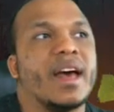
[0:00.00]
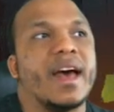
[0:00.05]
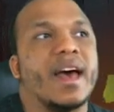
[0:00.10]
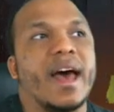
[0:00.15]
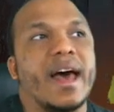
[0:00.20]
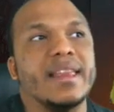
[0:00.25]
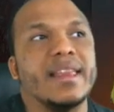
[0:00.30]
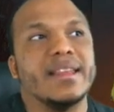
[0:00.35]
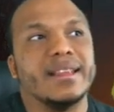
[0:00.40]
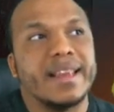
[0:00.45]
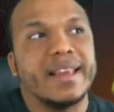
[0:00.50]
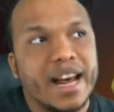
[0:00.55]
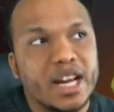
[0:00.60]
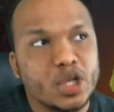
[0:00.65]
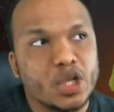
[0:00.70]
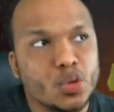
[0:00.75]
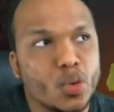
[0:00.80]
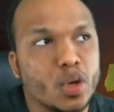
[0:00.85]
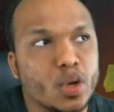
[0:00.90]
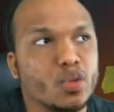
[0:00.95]
And the
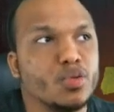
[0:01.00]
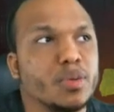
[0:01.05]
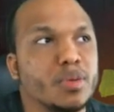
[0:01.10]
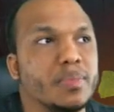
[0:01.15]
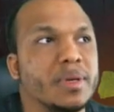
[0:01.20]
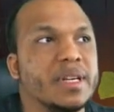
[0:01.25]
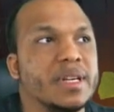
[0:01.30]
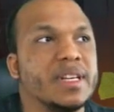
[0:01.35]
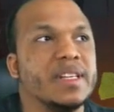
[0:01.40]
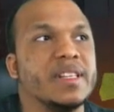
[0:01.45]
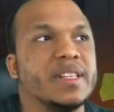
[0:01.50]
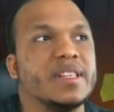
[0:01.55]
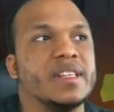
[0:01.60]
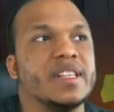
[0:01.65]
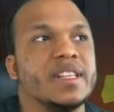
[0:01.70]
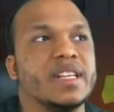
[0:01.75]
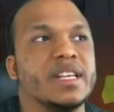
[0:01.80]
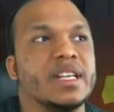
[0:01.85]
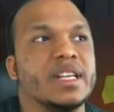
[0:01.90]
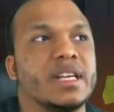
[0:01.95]
last one would be
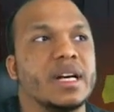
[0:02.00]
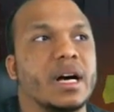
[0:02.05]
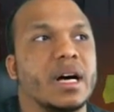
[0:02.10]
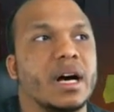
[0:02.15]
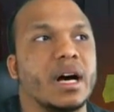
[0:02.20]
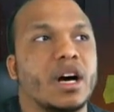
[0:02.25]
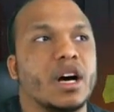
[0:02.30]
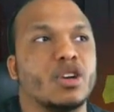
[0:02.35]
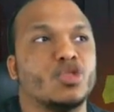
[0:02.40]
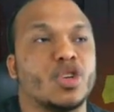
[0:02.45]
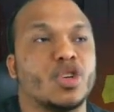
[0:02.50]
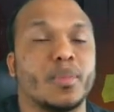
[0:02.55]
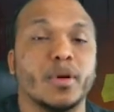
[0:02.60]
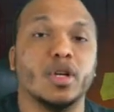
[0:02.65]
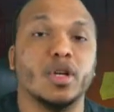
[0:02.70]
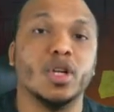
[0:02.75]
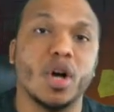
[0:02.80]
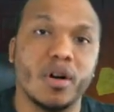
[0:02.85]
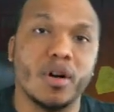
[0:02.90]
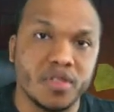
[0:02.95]
the Trapper
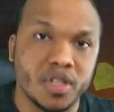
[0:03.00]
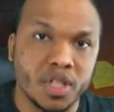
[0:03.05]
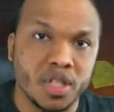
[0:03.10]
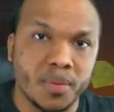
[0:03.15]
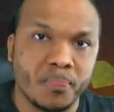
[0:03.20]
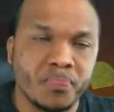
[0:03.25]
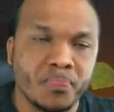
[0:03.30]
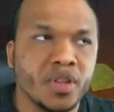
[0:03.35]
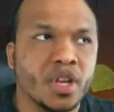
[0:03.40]
Gloves.